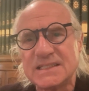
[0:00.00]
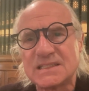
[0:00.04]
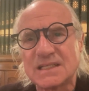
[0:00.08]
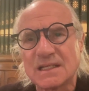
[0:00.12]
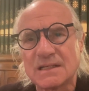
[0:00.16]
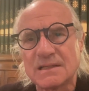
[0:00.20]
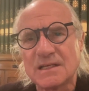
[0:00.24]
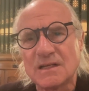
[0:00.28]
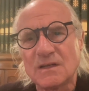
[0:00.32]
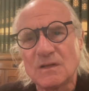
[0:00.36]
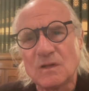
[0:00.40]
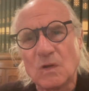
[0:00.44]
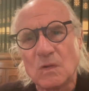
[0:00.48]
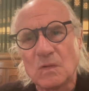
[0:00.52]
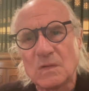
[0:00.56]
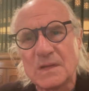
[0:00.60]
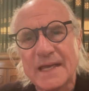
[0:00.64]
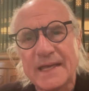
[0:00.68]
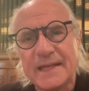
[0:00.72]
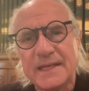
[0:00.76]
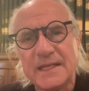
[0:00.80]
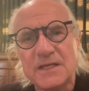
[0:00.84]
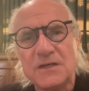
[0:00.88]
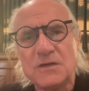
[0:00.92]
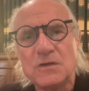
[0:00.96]
the little old
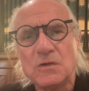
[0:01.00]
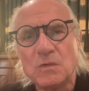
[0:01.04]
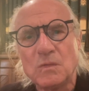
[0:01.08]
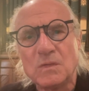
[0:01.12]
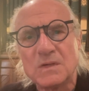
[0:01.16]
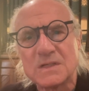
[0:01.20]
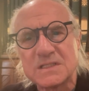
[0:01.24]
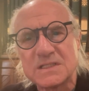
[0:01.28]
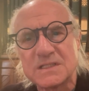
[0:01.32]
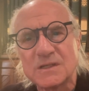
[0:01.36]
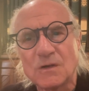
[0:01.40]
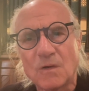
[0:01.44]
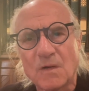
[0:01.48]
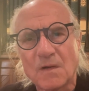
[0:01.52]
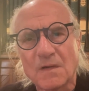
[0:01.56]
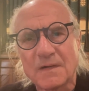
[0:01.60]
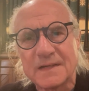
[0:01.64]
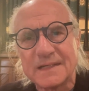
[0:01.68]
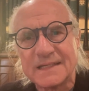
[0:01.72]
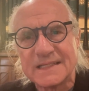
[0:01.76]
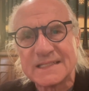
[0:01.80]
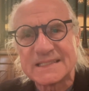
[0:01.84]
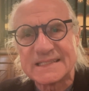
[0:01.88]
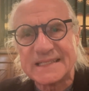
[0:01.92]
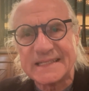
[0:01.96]
lady who was the
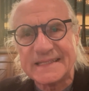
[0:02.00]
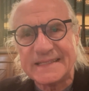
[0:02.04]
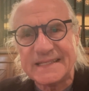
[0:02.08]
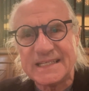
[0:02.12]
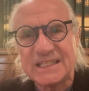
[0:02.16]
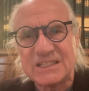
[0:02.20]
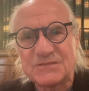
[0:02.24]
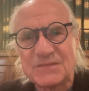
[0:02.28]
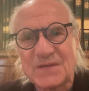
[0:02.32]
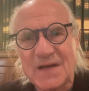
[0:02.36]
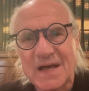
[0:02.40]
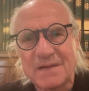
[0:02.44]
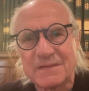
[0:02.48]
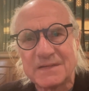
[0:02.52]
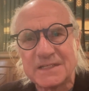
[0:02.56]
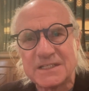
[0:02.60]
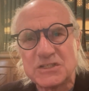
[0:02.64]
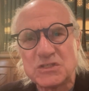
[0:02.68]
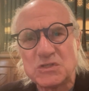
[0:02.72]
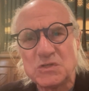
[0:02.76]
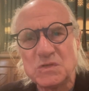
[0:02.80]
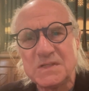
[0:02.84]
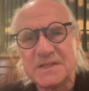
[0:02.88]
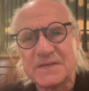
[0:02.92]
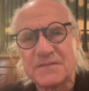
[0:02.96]
organist at Deets found it
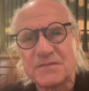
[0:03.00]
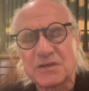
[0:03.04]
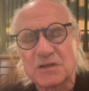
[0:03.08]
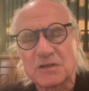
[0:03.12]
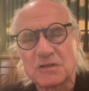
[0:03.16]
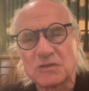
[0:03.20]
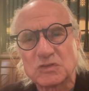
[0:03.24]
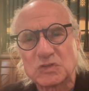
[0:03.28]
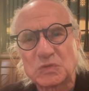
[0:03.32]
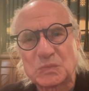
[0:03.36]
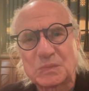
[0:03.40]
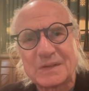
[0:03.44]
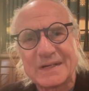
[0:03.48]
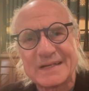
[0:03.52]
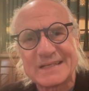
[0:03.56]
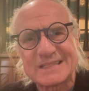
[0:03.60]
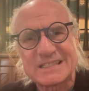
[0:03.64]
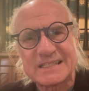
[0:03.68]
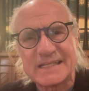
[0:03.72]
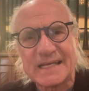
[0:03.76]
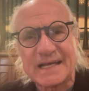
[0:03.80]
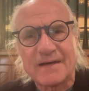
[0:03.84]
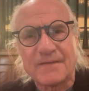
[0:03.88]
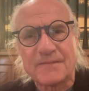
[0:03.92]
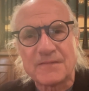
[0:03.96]
too difficult to press
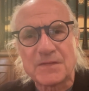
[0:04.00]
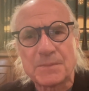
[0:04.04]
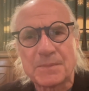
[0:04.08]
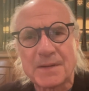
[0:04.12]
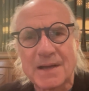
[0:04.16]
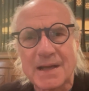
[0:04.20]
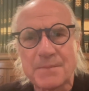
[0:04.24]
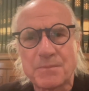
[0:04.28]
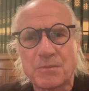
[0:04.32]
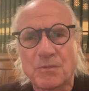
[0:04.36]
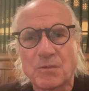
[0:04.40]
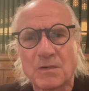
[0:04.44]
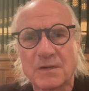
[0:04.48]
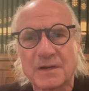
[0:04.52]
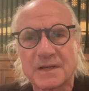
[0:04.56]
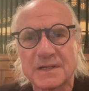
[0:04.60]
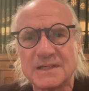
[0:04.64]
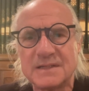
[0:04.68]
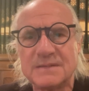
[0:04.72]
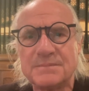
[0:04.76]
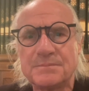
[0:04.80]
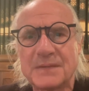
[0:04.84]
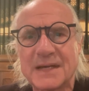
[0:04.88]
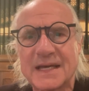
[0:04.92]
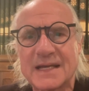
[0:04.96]
down the pipe organ
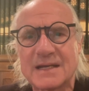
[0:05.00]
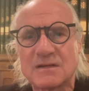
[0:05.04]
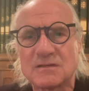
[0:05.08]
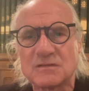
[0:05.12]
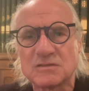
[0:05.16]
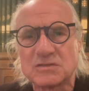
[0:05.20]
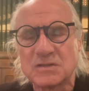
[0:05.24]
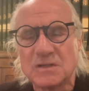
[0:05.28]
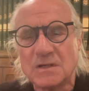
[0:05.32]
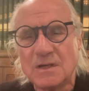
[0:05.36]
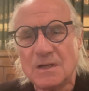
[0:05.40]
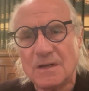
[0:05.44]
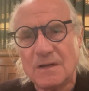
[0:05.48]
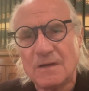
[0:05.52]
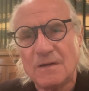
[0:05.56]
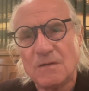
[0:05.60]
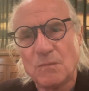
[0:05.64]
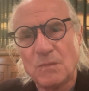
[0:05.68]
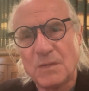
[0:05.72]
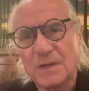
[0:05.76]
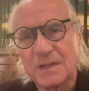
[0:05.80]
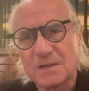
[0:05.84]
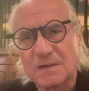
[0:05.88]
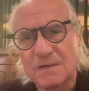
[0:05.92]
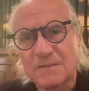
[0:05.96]
pedals
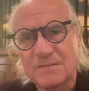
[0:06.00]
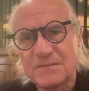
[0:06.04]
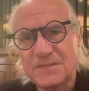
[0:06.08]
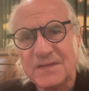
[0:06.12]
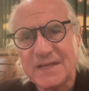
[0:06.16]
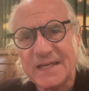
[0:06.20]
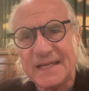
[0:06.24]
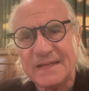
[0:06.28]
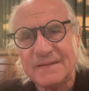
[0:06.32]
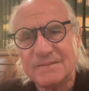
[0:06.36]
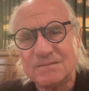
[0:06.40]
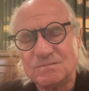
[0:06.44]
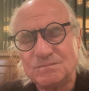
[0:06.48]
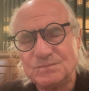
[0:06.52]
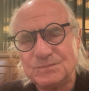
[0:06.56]
with her feet.